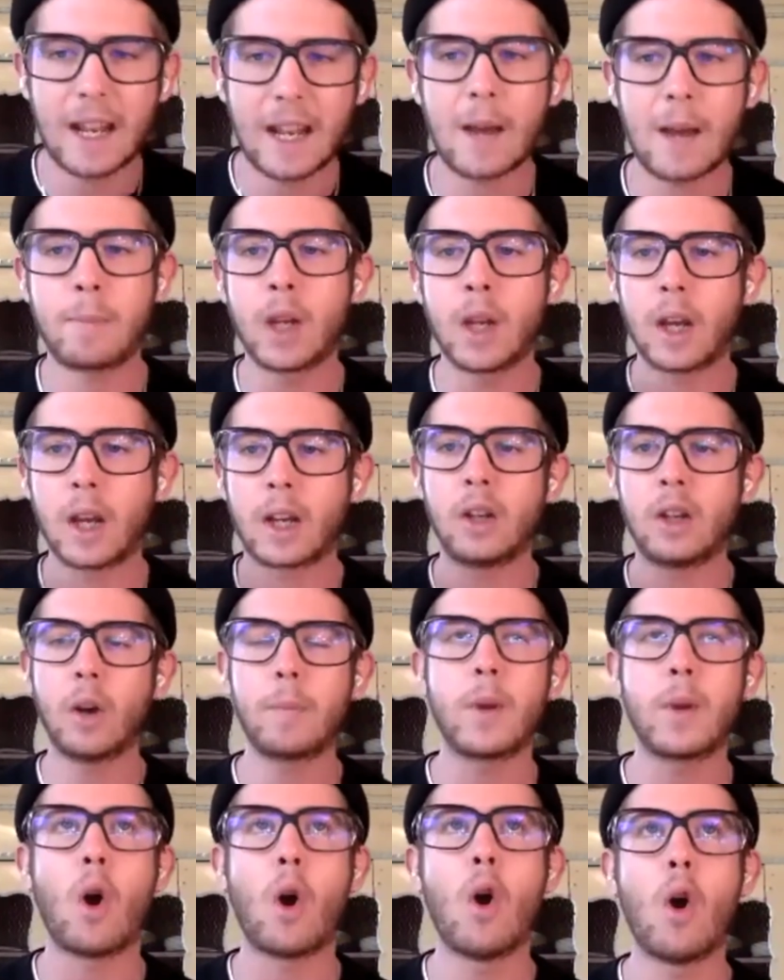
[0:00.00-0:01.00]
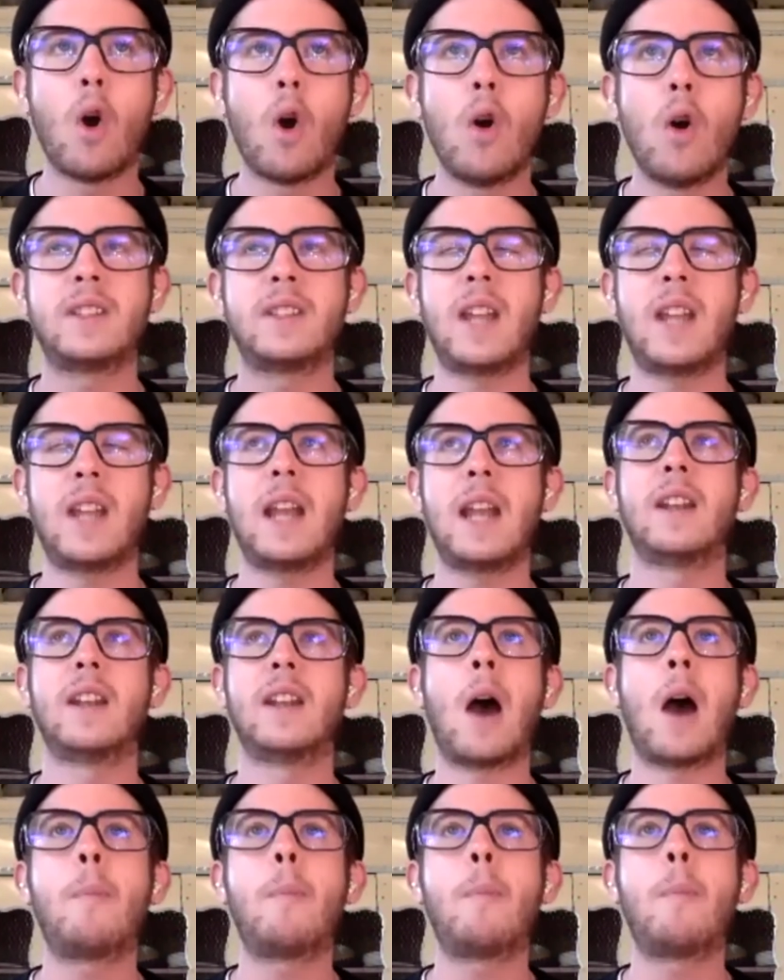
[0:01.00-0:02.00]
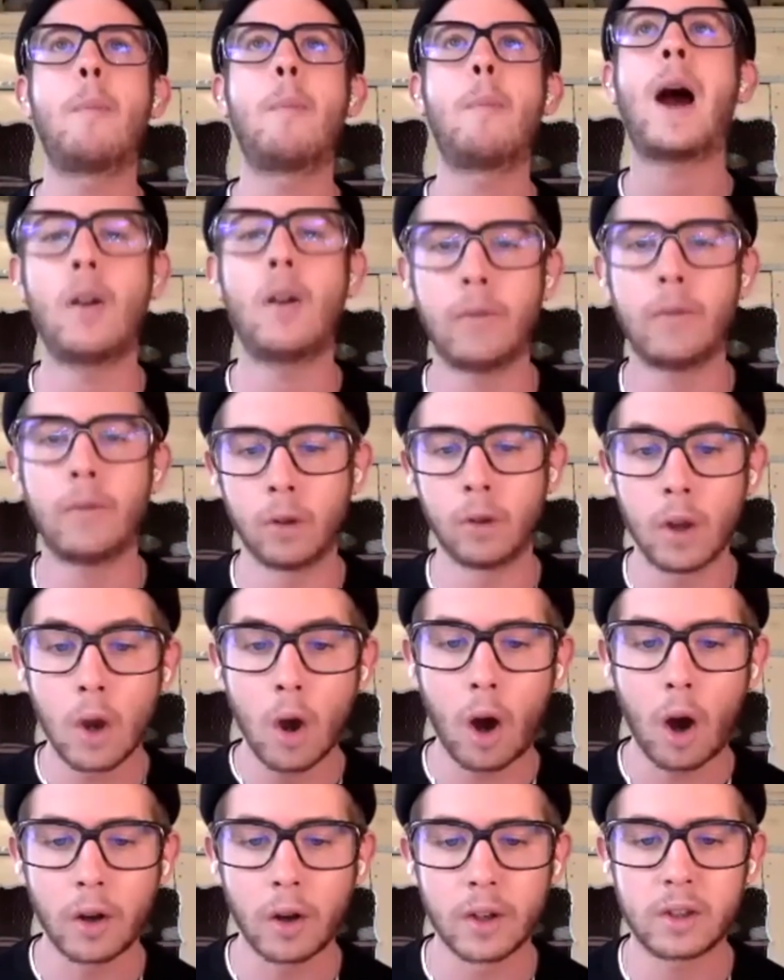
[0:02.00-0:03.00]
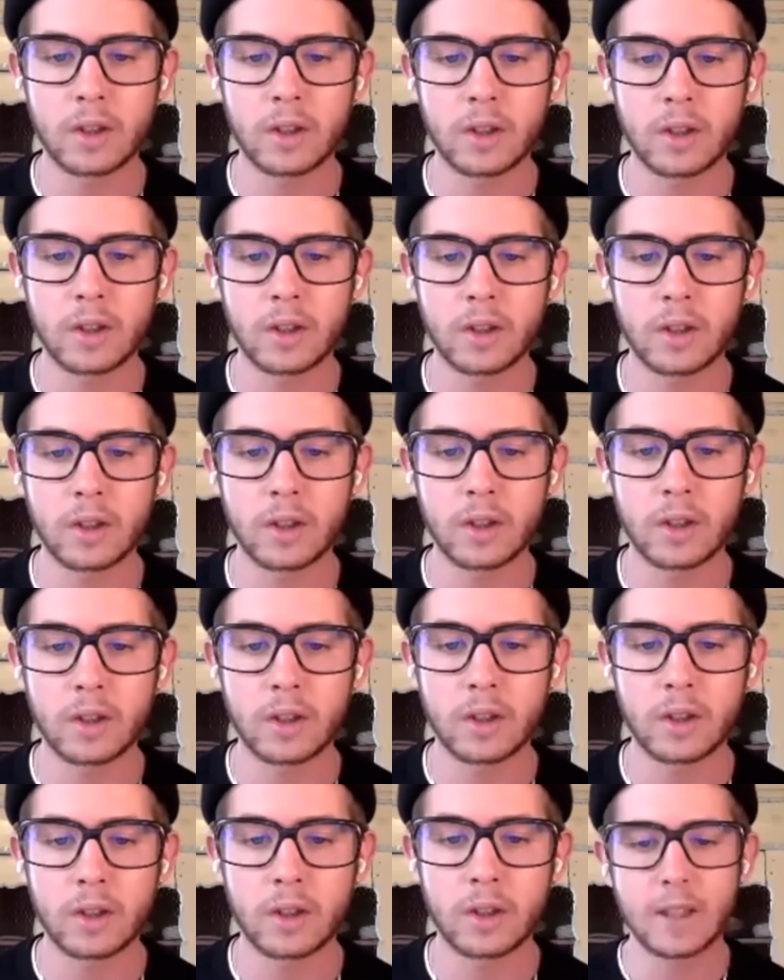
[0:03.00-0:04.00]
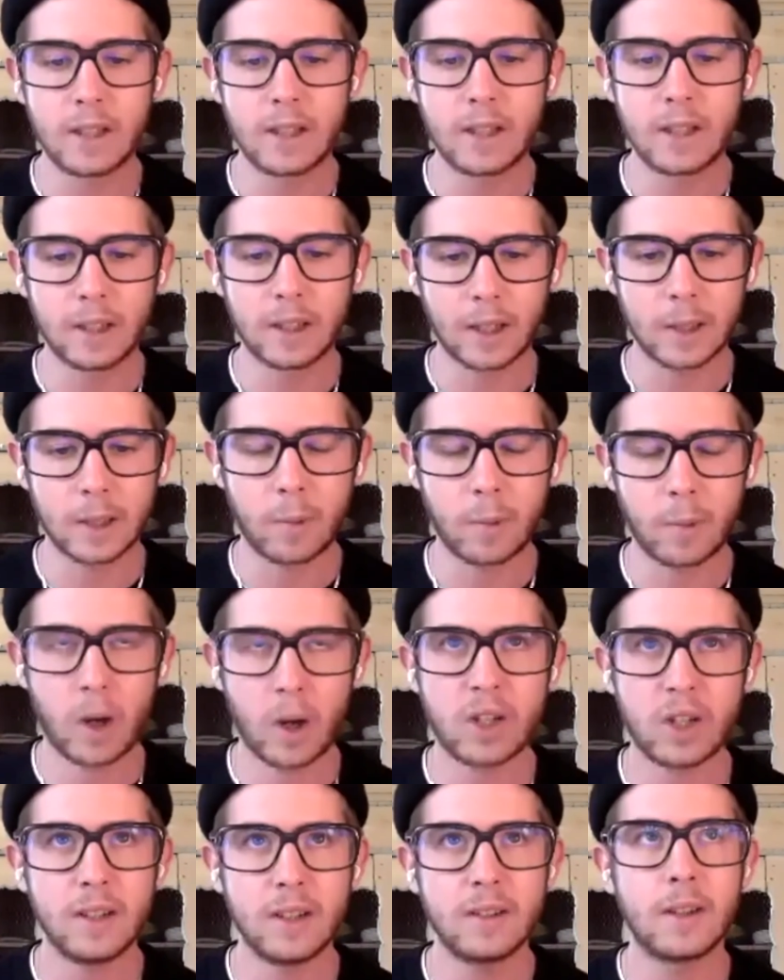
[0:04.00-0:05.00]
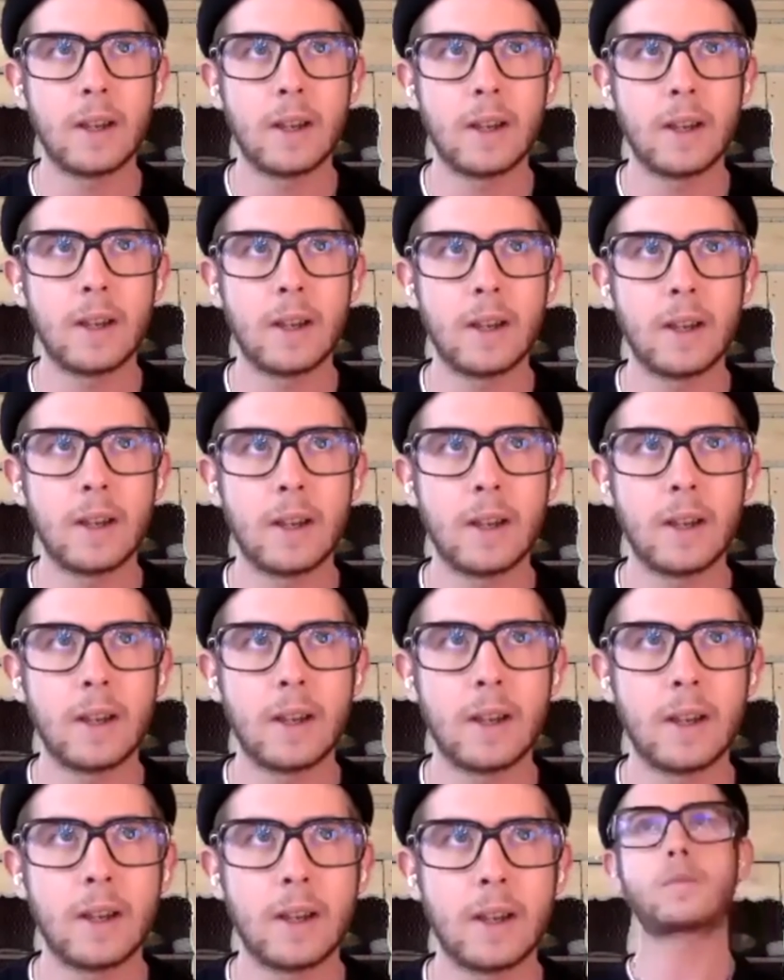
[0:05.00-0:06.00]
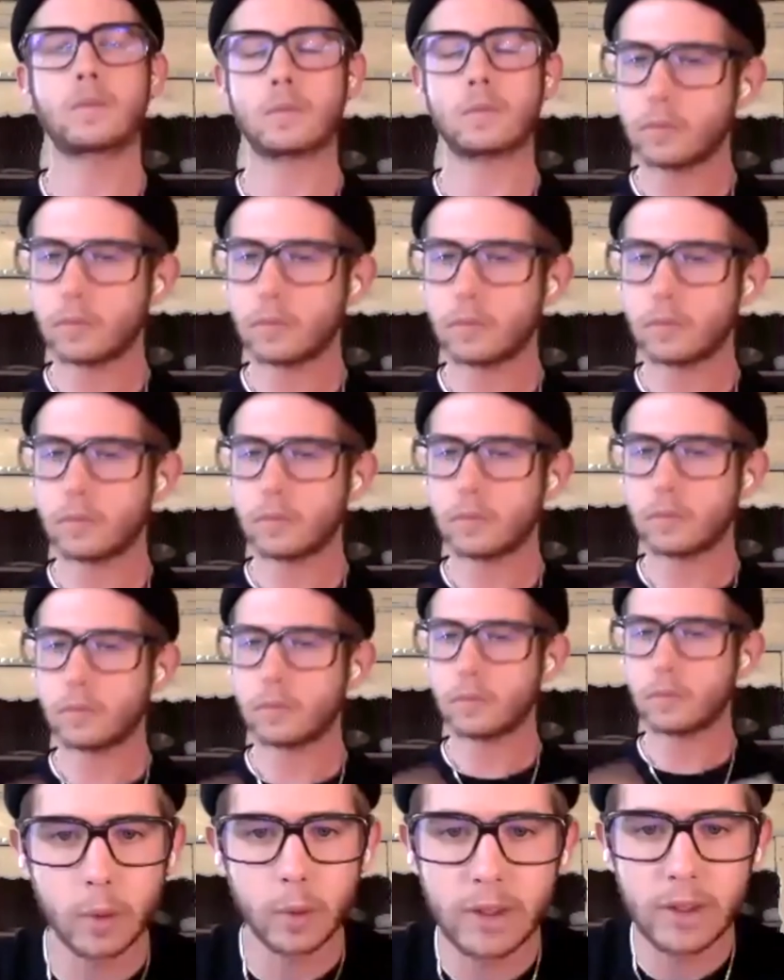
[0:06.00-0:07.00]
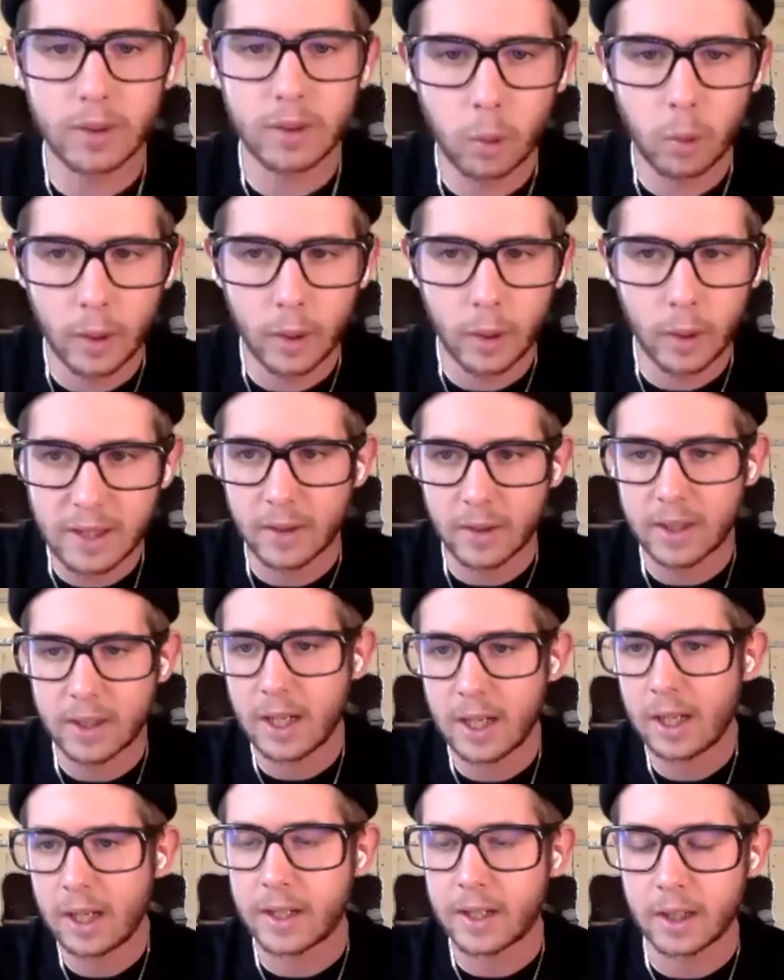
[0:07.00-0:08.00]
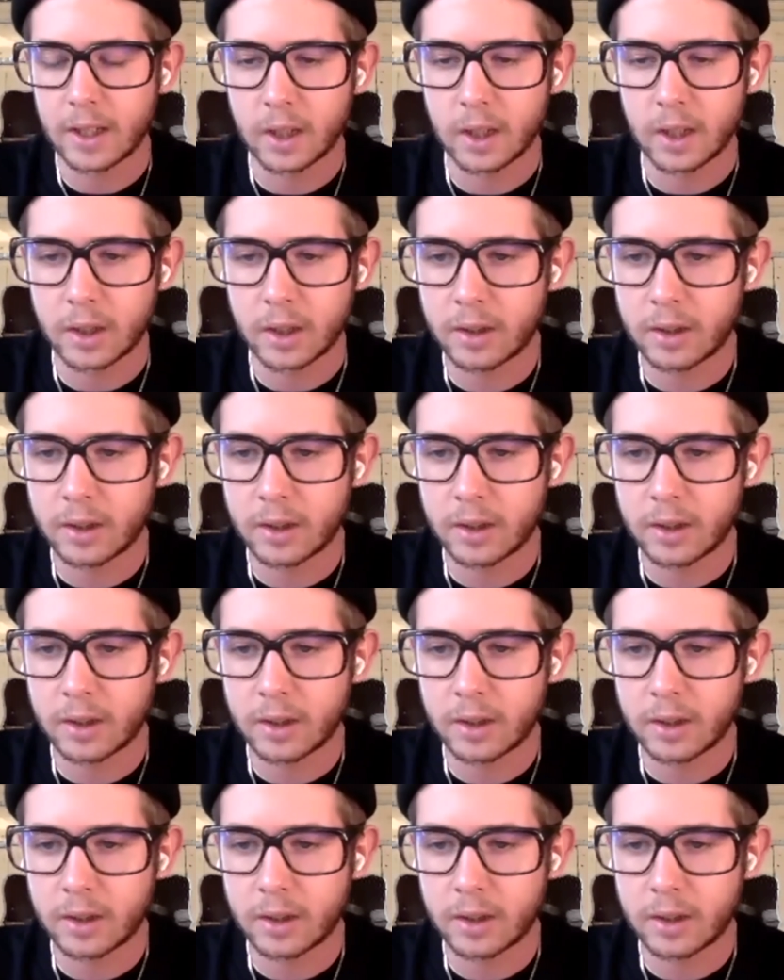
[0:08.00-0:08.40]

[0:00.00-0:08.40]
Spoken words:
cannot be overstated how powerful honest artistic expression is. So this was 2017. I did